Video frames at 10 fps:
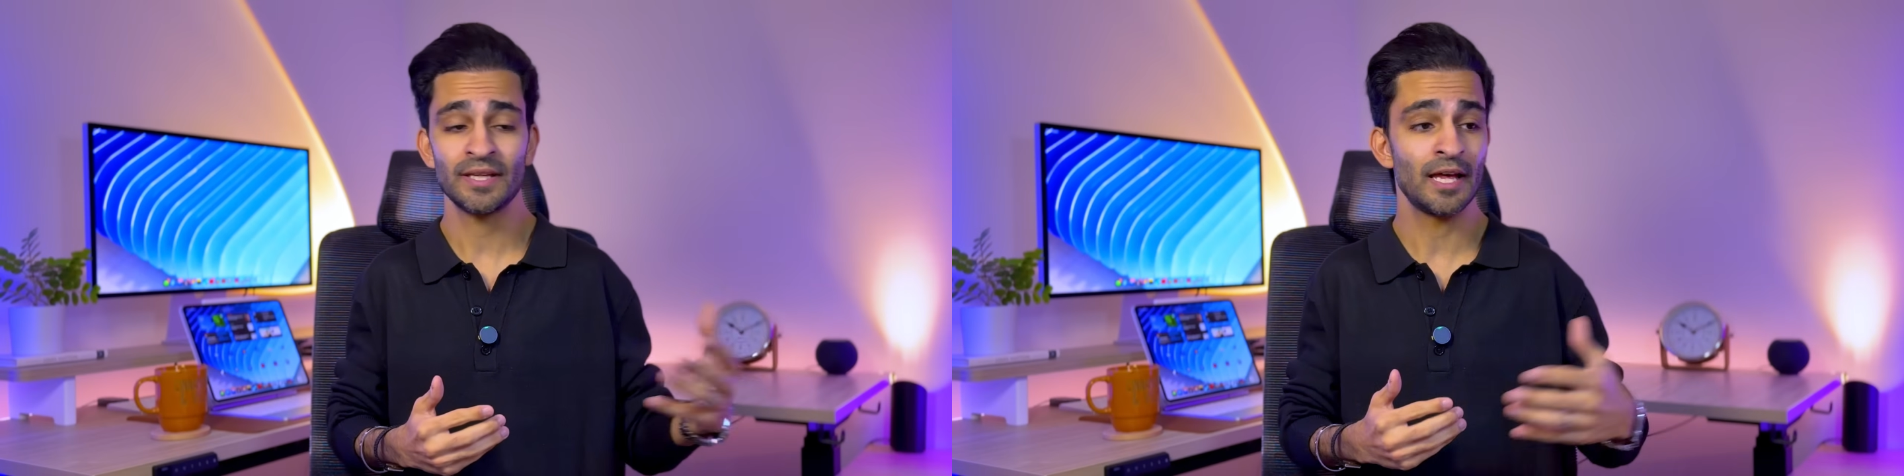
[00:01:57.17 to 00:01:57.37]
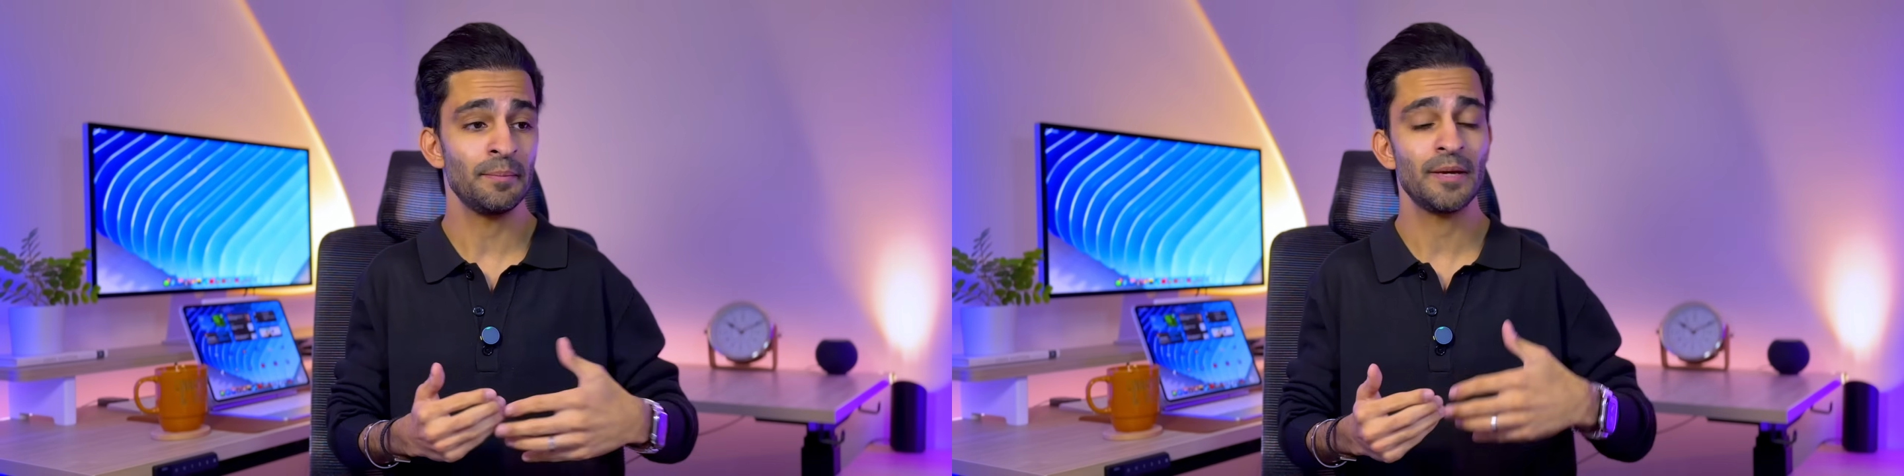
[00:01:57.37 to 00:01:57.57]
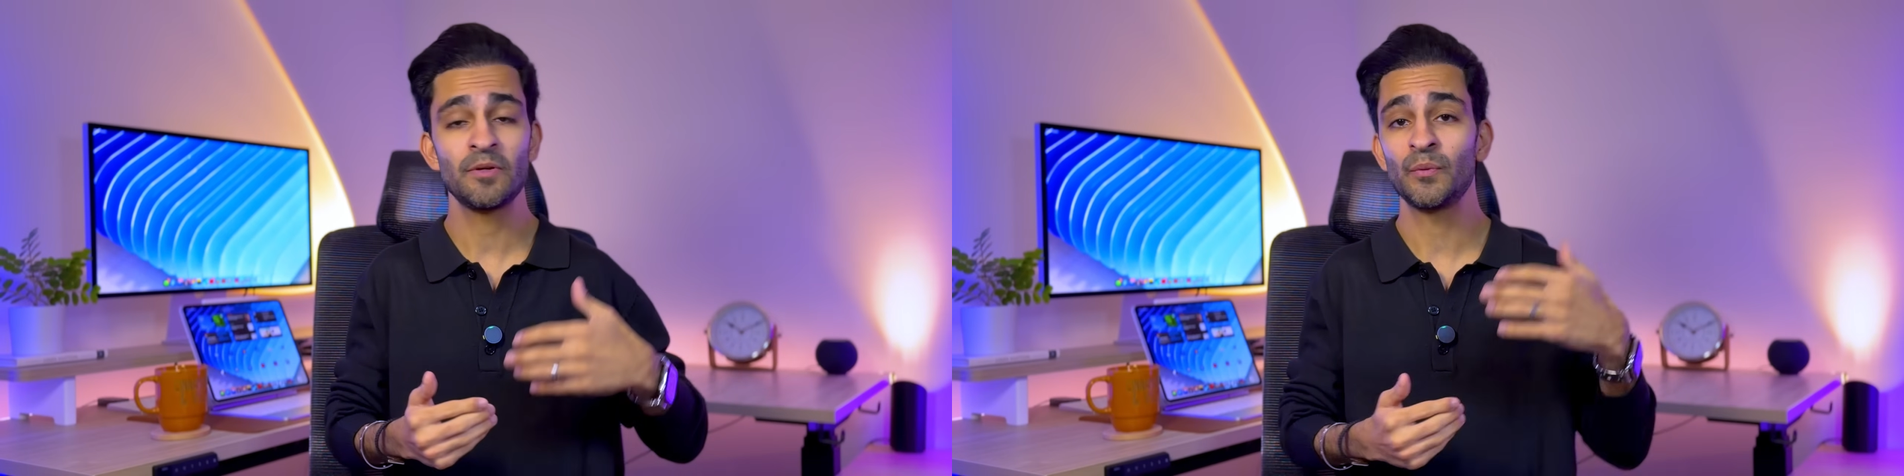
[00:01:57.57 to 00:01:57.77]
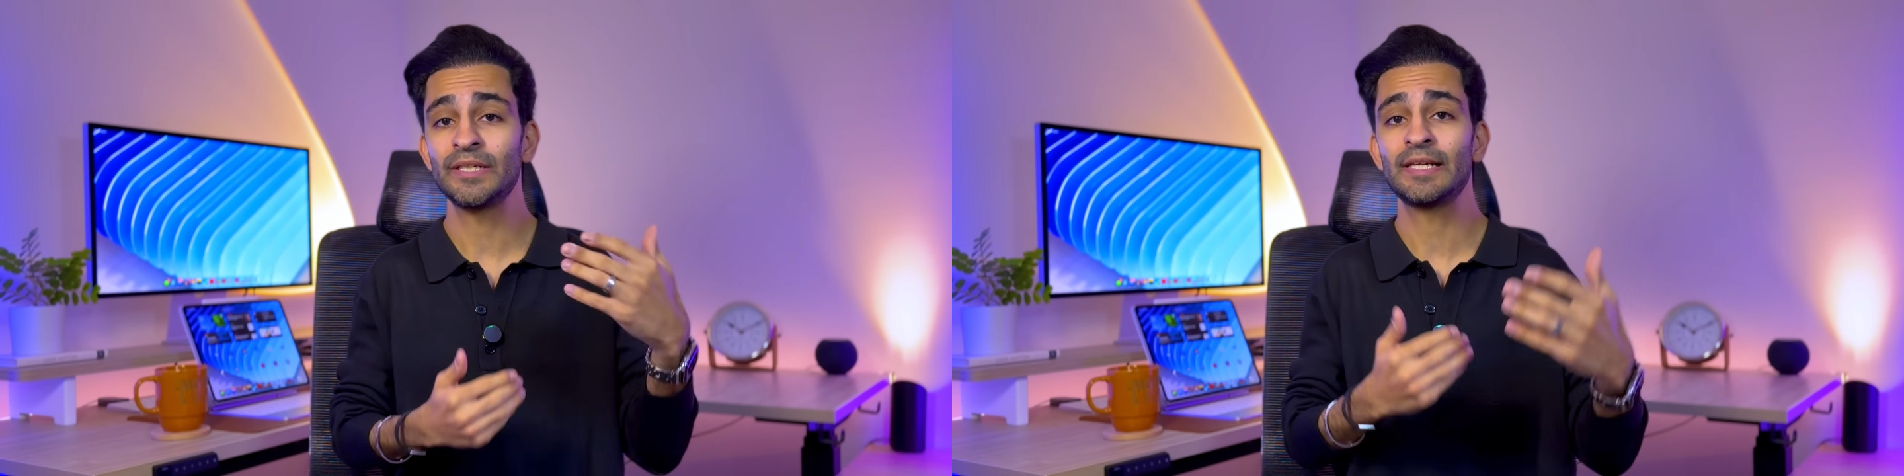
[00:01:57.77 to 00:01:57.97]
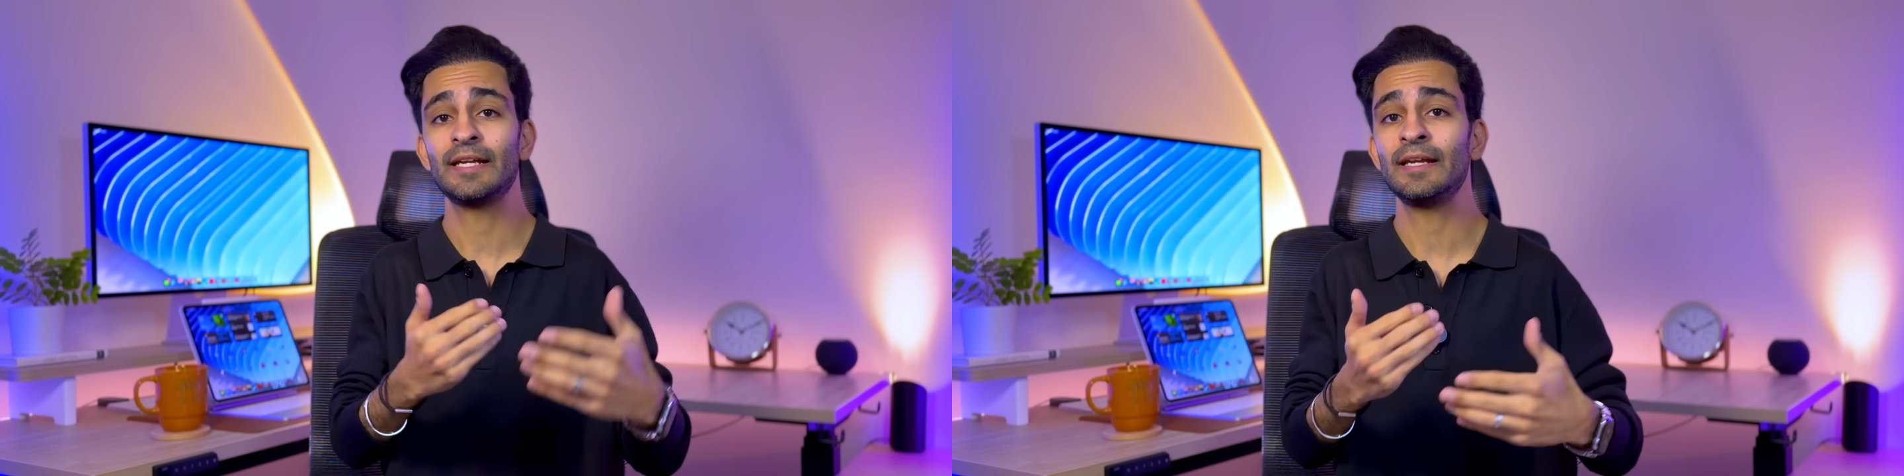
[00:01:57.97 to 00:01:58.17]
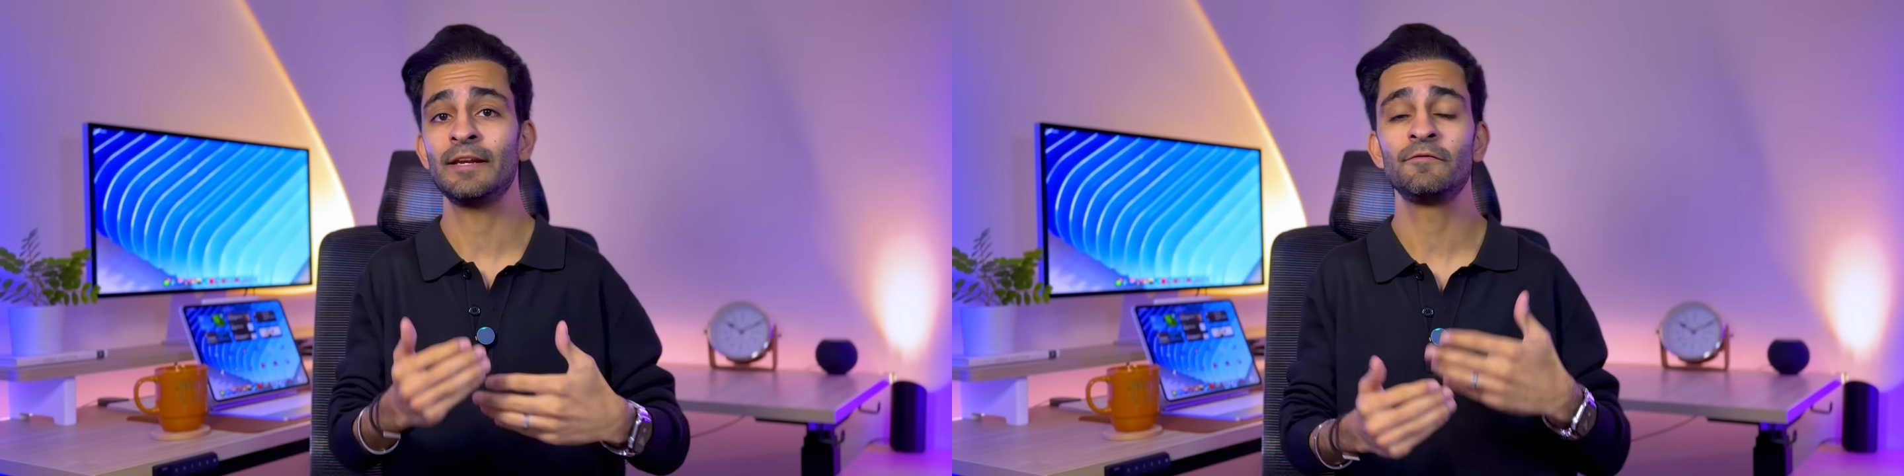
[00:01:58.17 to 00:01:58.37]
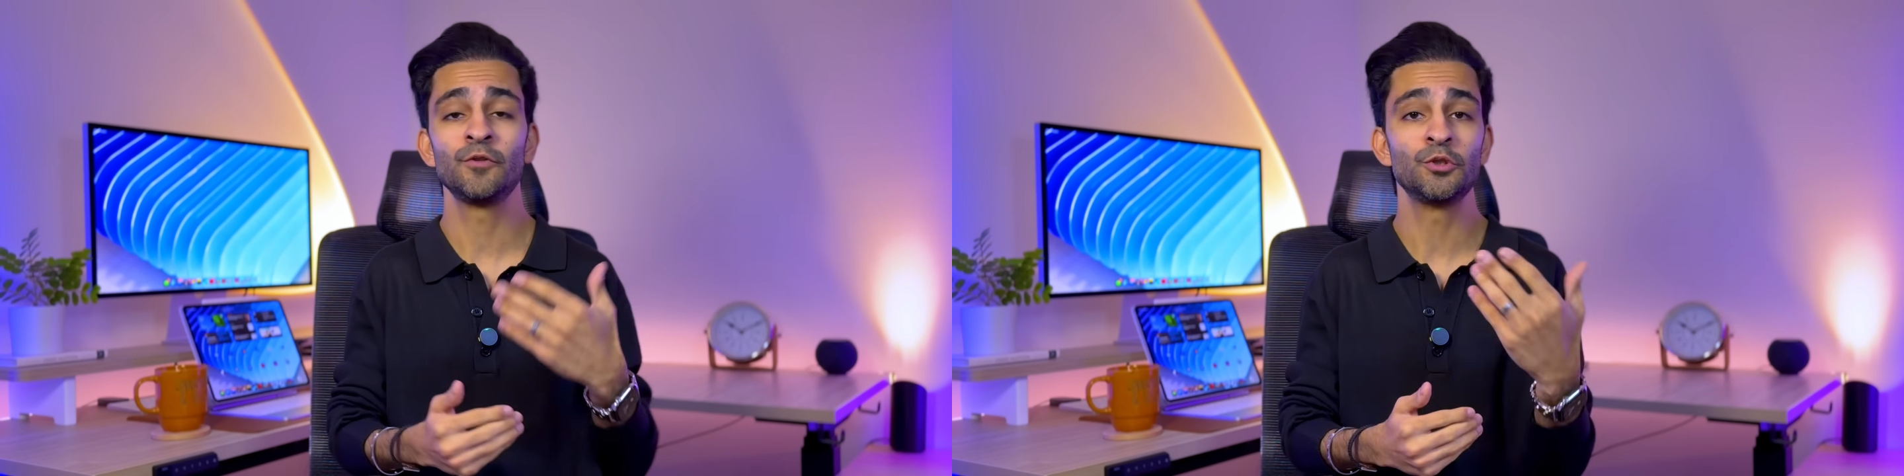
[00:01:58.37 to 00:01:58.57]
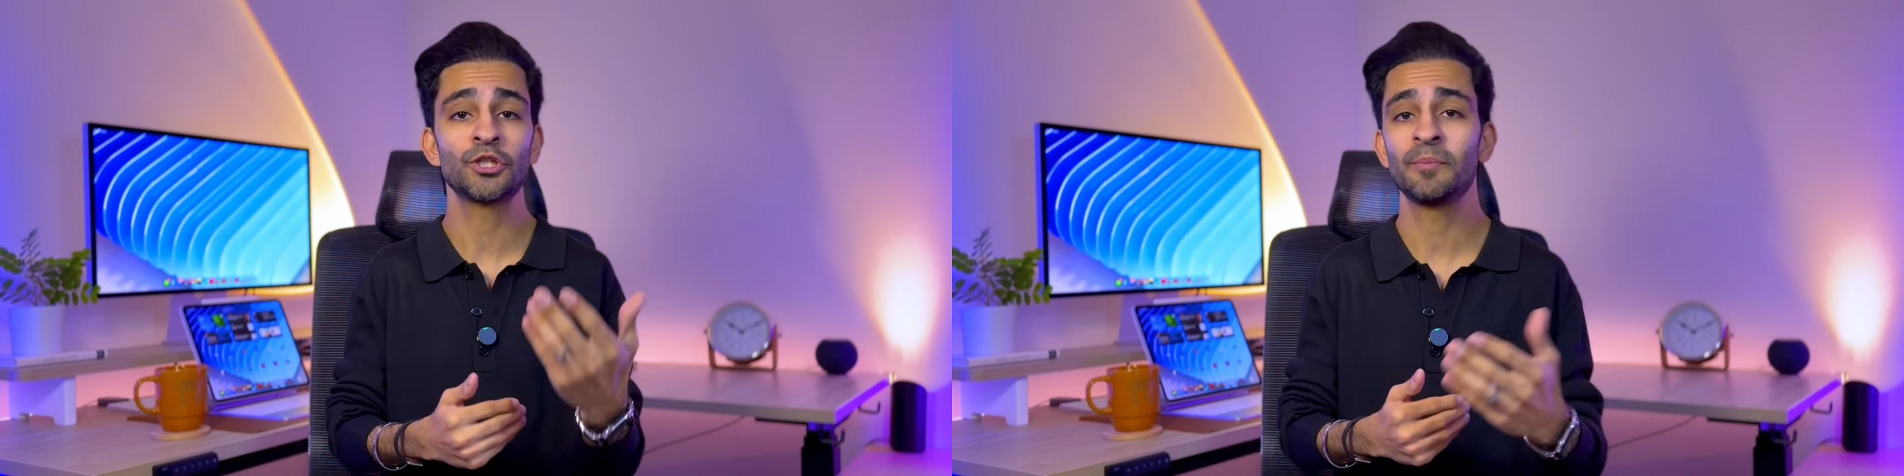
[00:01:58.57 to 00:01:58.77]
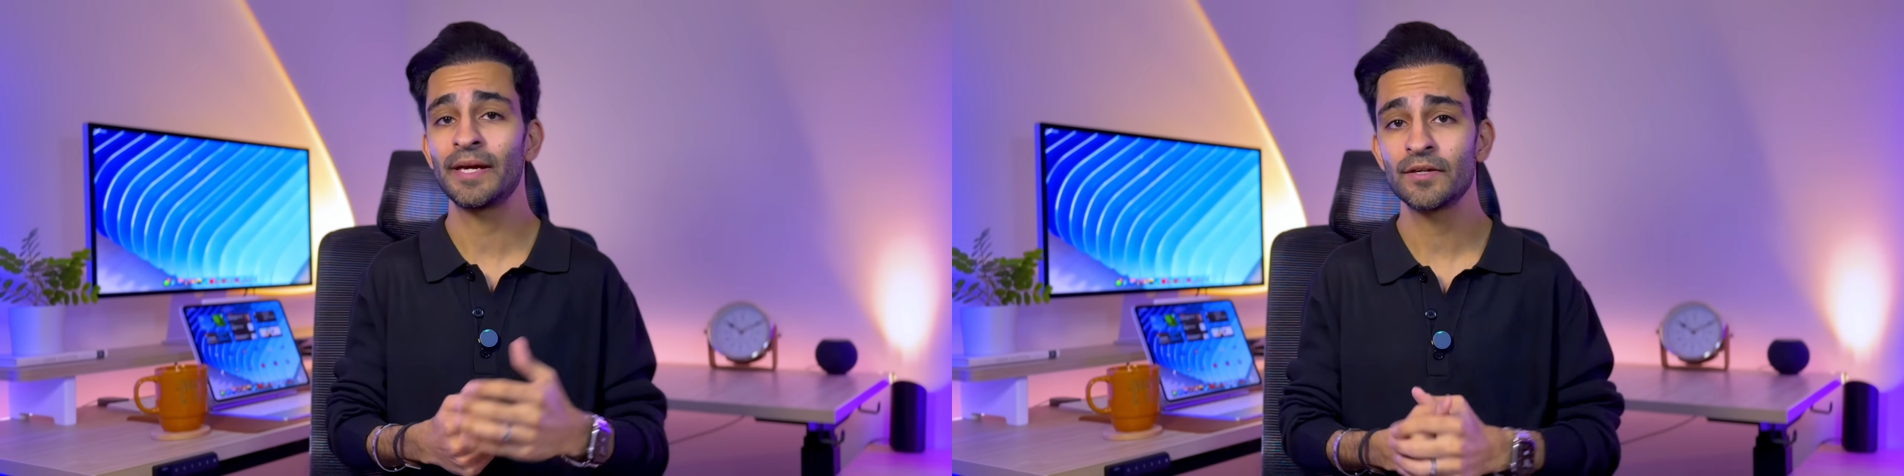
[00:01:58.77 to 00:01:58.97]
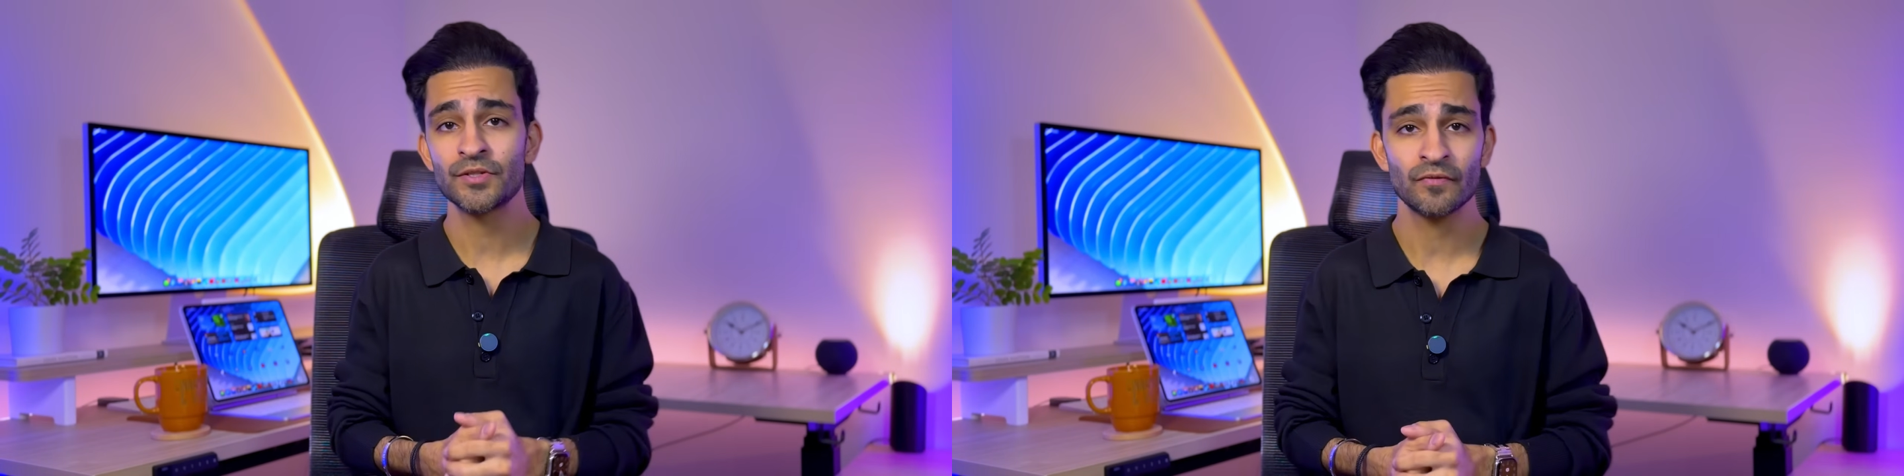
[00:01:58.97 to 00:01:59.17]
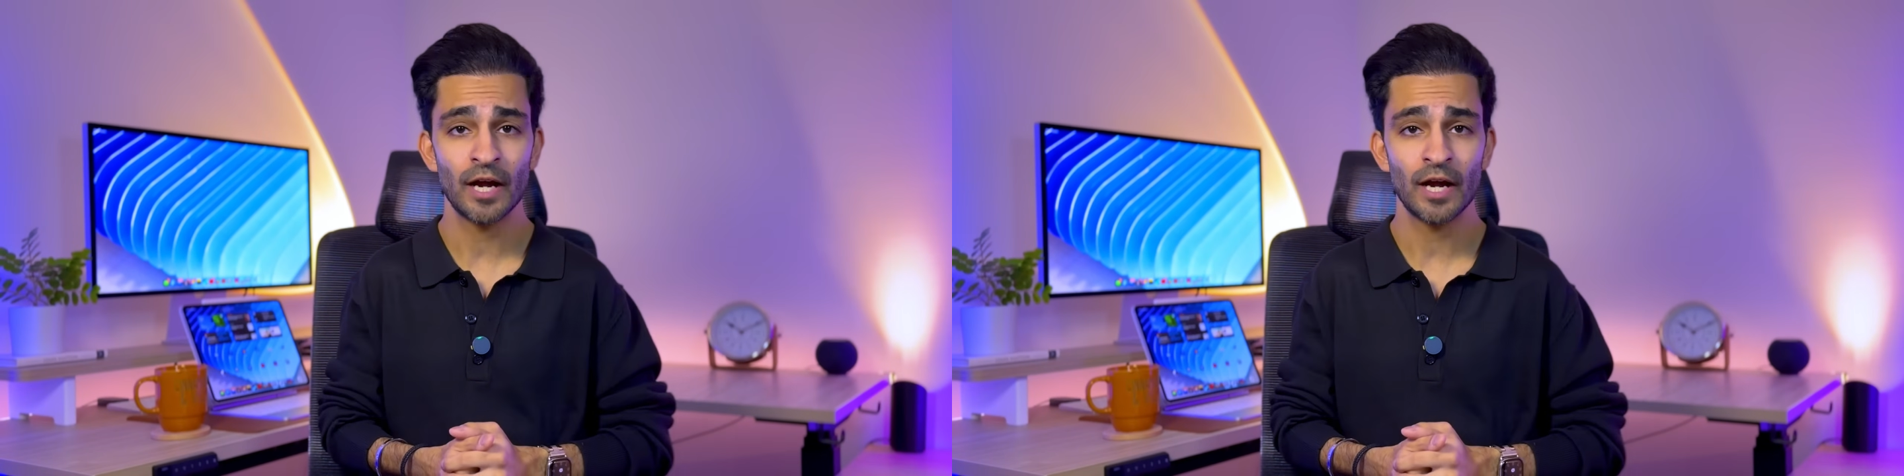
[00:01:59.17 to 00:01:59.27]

and that maybe we'd get it in future betas of